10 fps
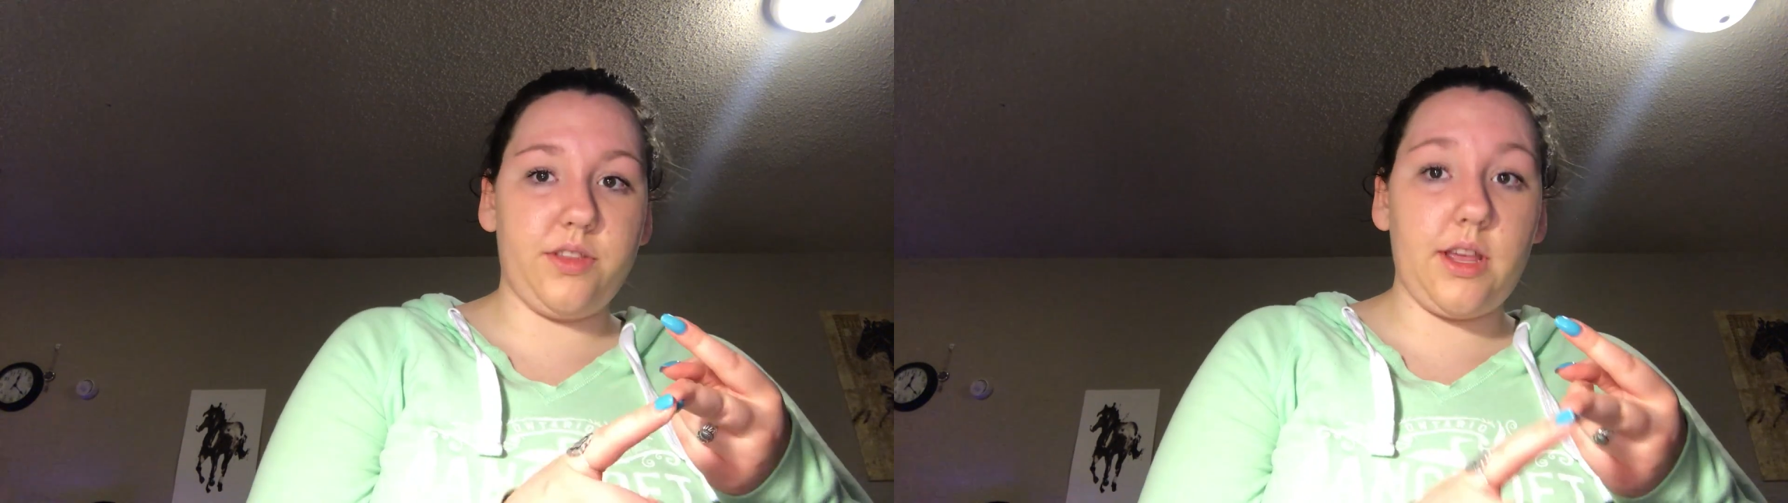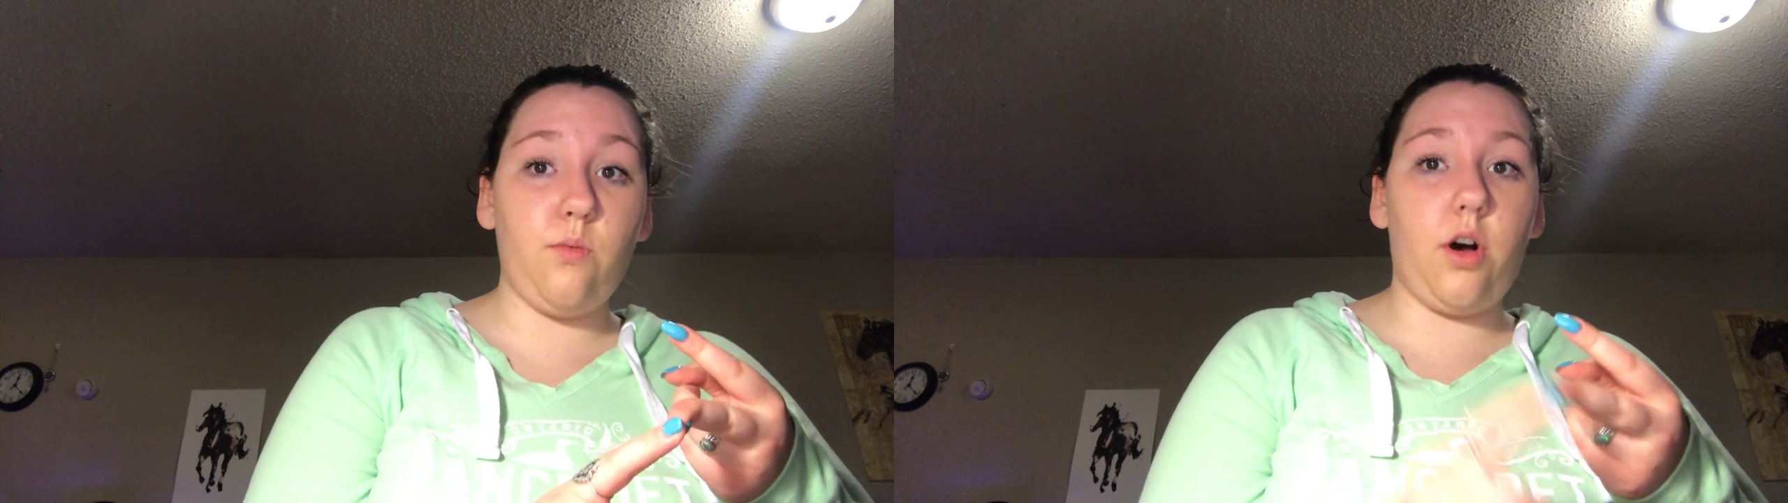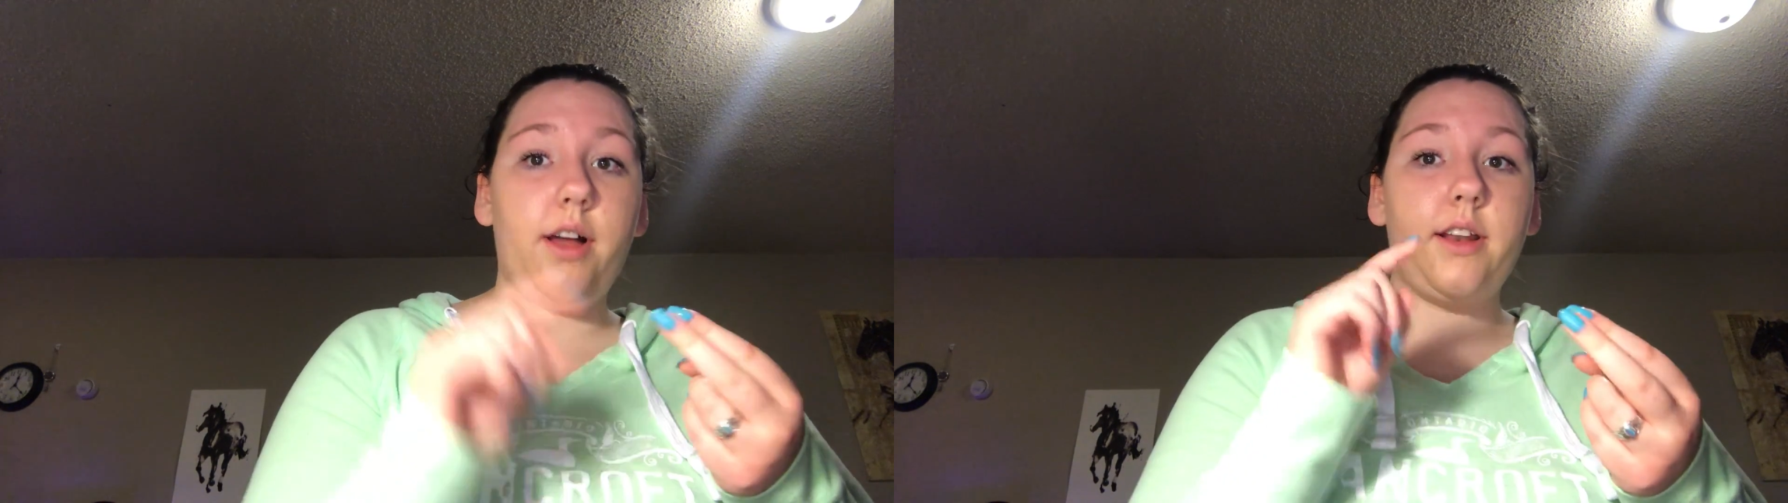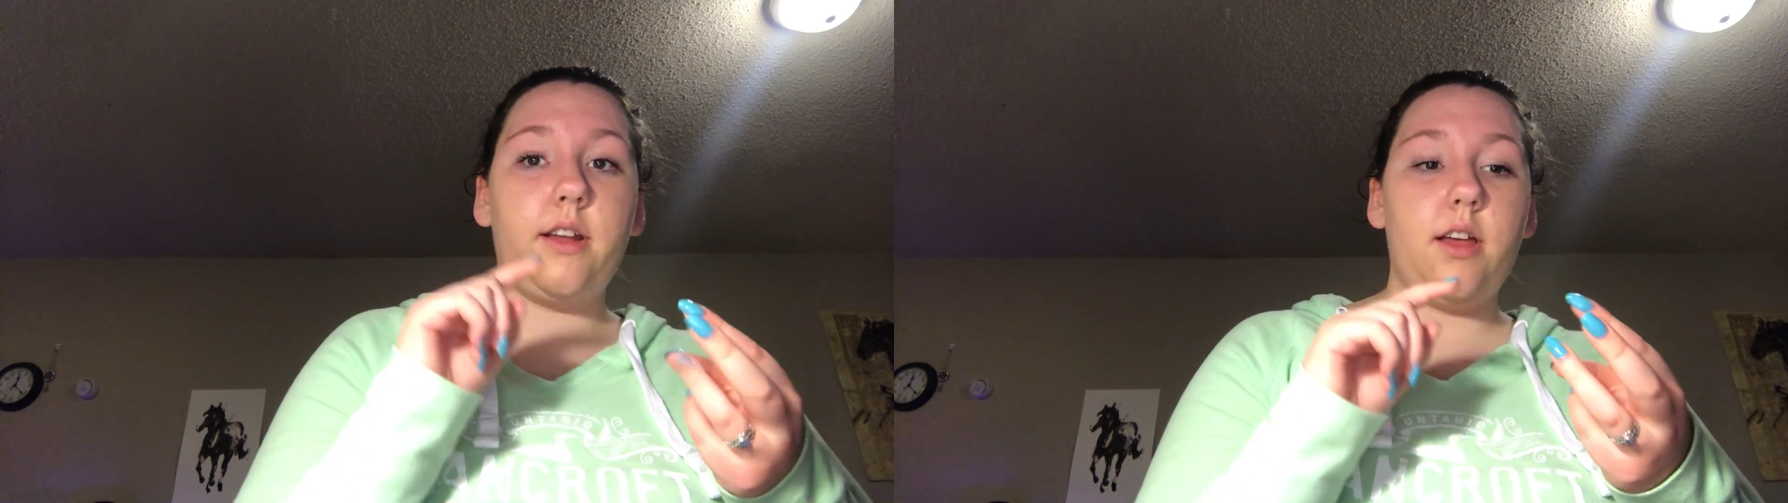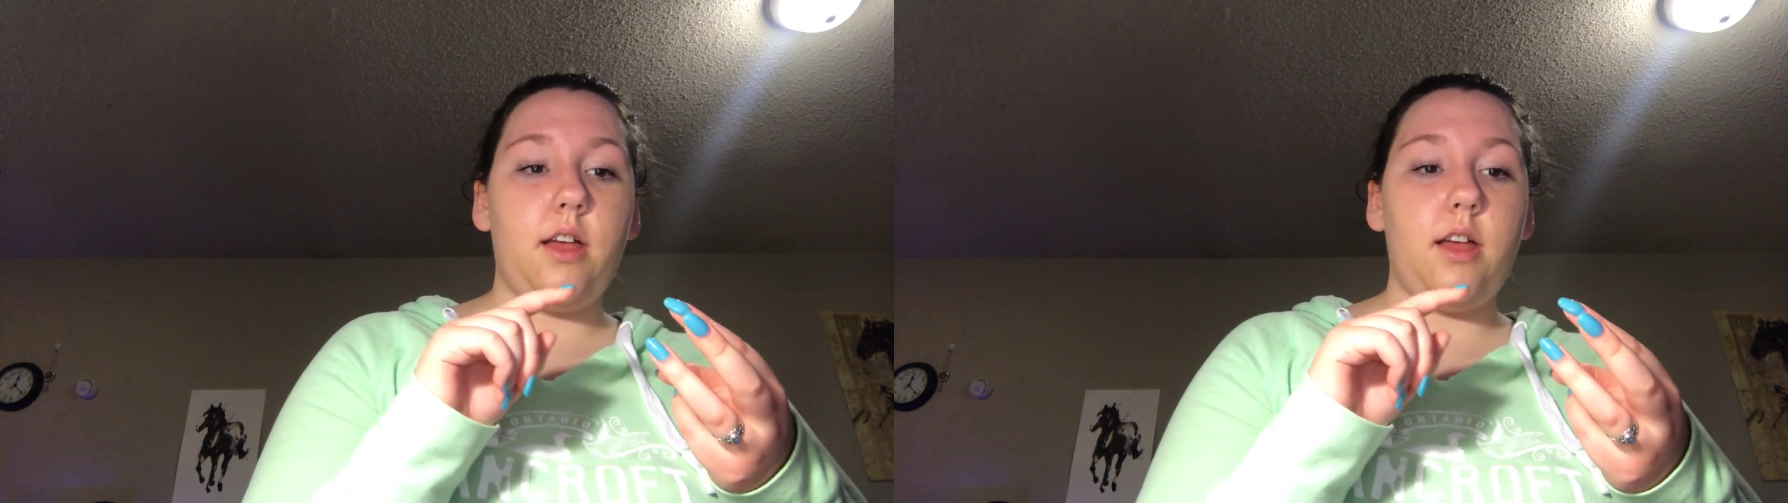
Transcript: what they want?